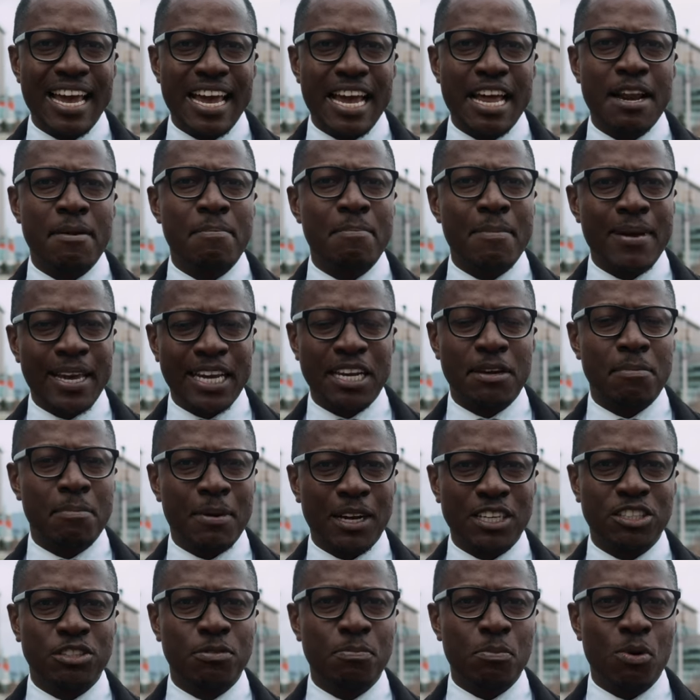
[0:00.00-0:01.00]
and make
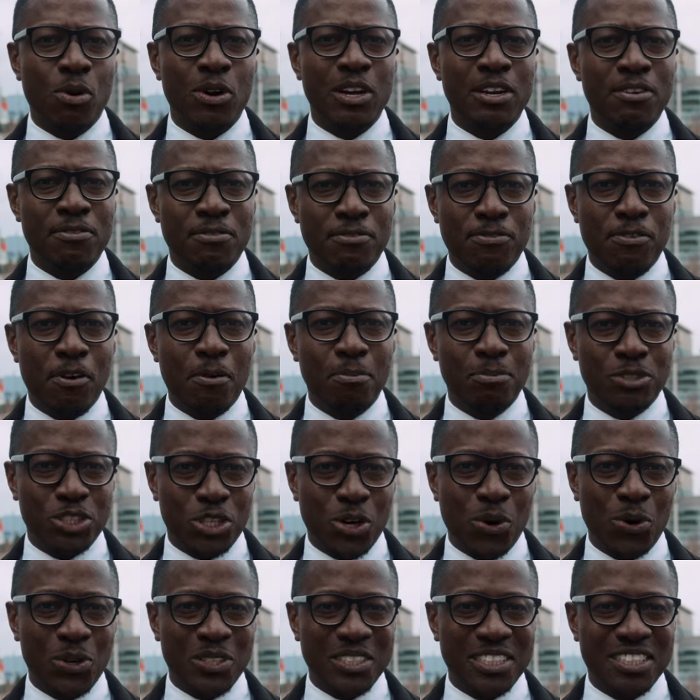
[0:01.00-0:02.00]
much more informed
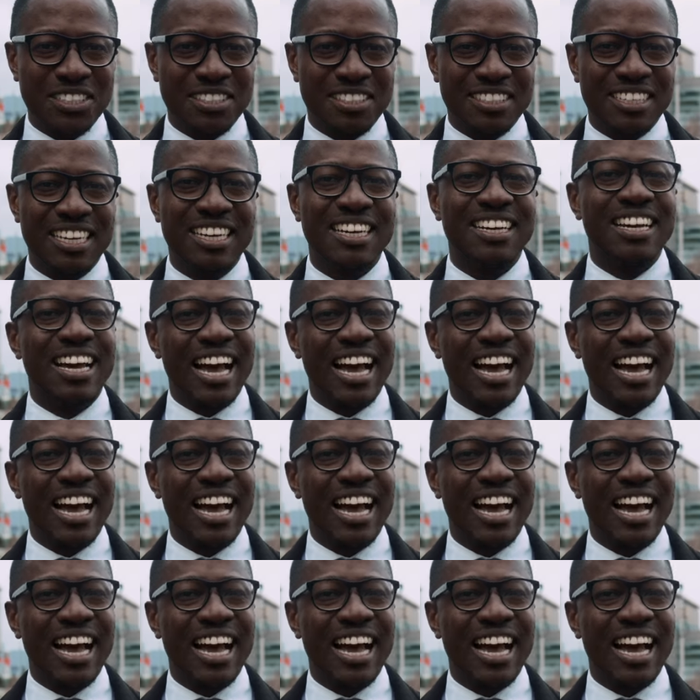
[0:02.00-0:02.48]
choices.